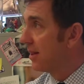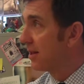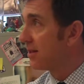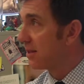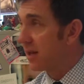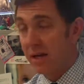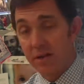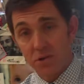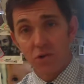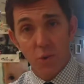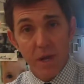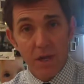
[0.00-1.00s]
this is going to
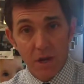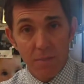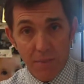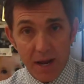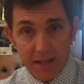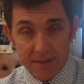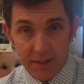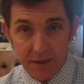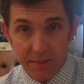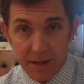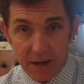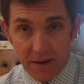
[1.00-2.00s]
tweak your brains a little bit,